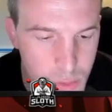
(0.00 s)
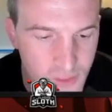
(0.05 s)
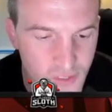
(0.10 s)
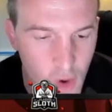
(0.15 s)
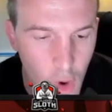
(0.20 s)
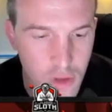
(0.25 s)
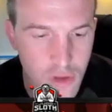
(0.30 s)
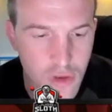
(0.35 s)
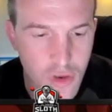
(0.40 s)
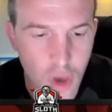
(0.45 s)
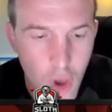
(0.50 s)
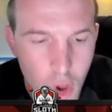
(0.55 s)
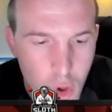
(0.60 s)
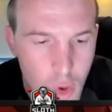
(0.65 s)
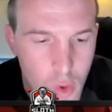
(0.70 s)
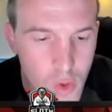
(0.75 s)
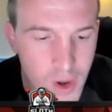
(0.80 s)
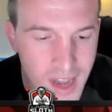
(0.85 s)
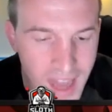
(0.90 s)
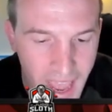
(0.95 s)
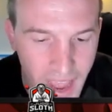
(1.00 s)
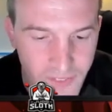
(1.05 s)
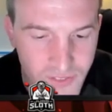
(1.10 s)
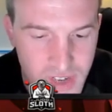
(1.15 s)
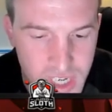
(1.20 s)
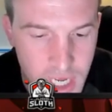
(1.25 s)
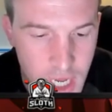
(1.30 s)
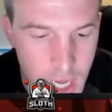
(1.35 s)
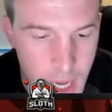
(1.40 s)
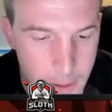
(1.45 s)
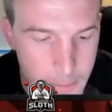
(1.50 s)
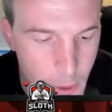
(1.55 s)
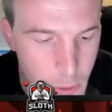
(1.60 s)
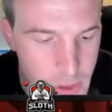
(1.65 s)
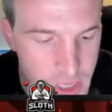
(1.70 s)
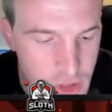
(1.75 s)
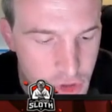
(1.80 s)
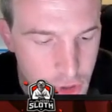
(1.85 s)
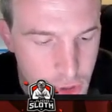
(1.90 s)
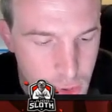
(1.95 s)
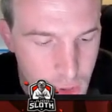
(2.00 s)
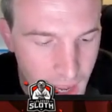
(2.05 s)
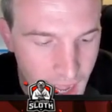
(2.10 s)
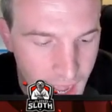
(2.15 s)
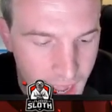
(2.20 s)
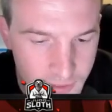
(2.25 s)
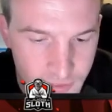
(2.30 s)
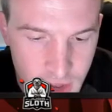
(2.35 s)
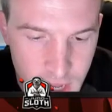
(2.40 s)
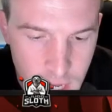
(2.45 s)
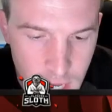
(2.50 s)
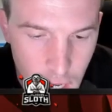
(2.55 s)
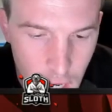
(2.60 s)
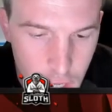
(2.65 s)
We've got two left, but we do have